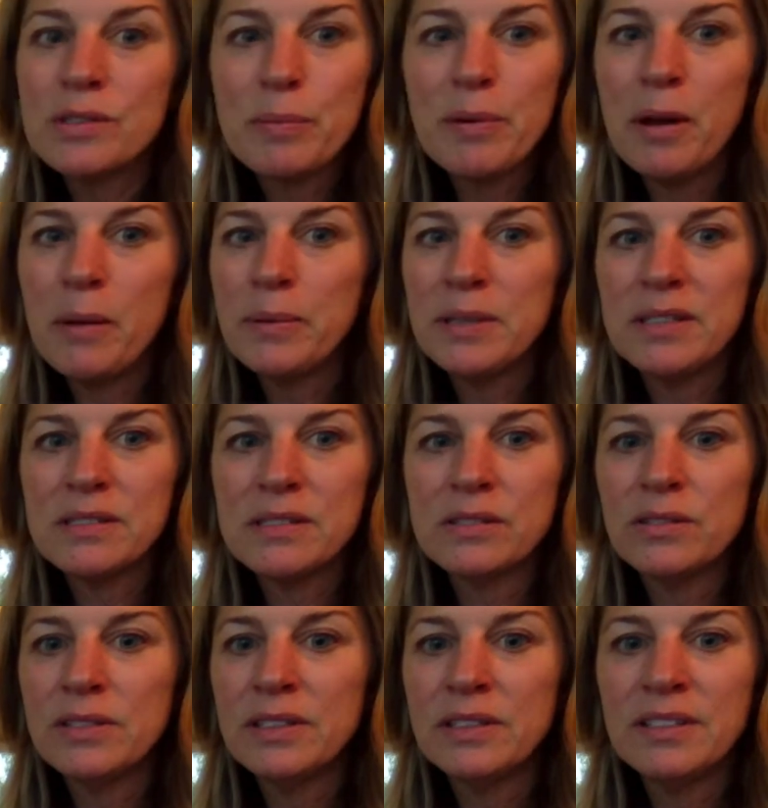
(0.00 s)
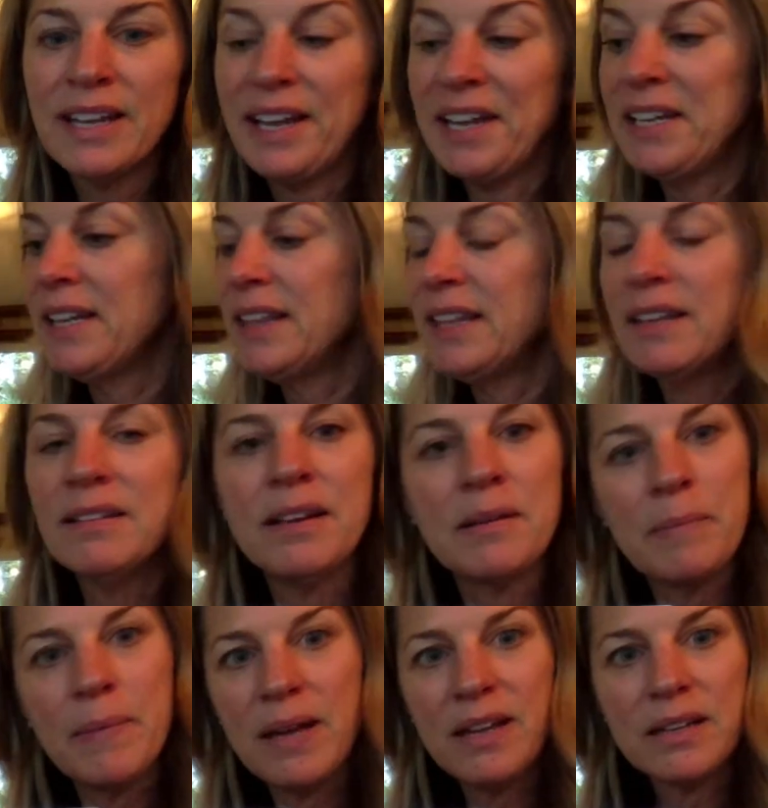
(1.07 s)
probably isn't going to look anything
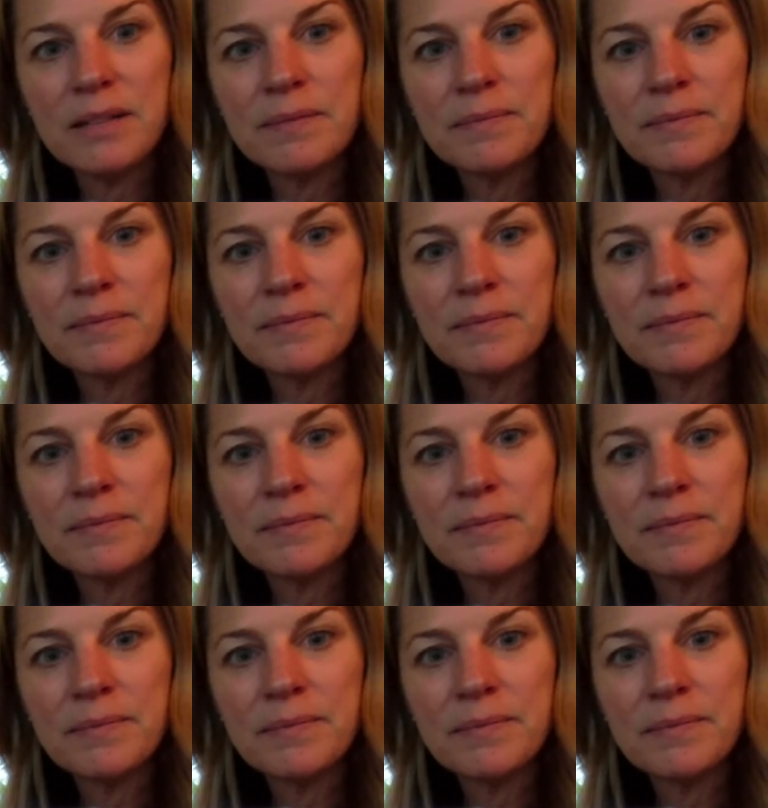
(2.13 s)
like mine.